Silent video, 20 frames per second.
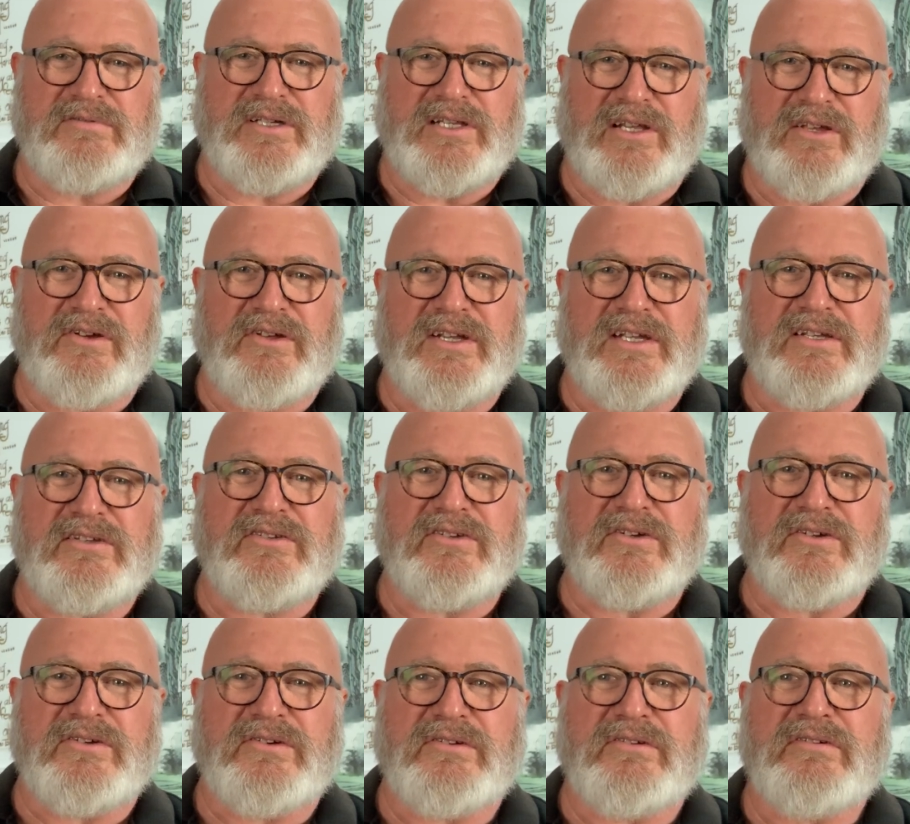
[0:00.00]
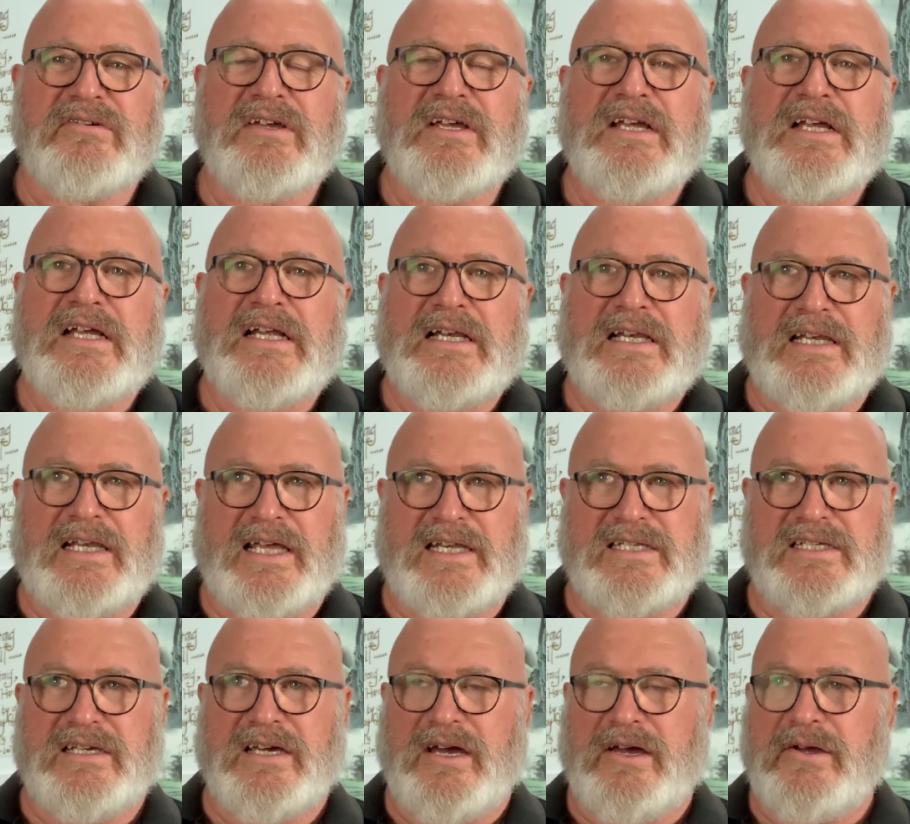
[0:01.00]
we're learning to
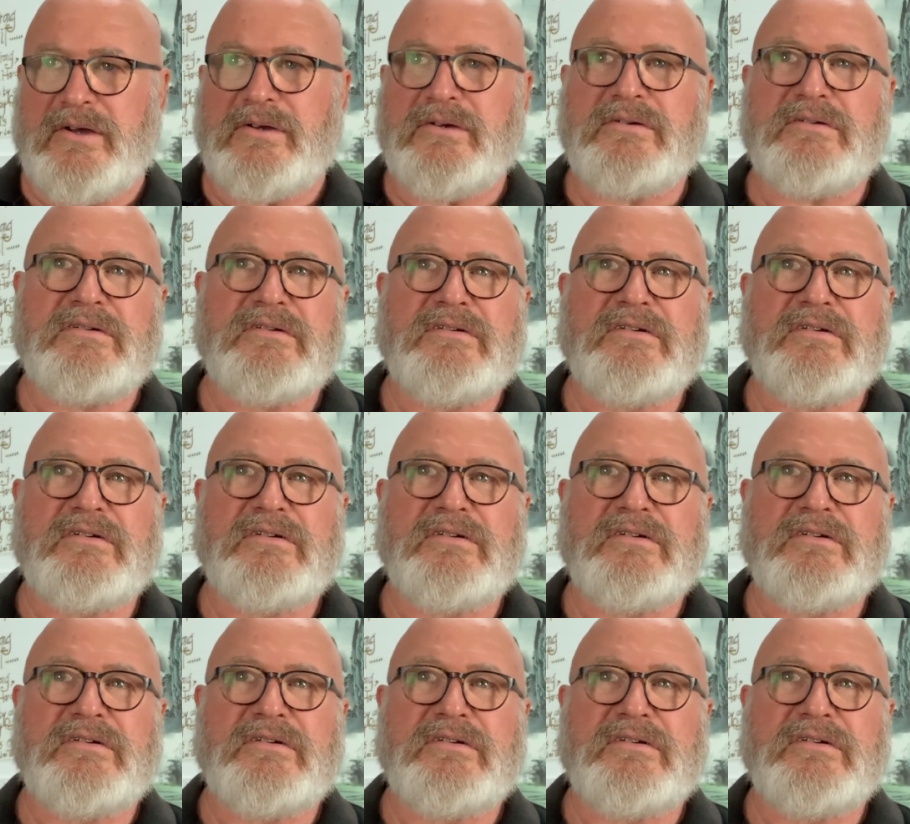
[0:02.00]
let go,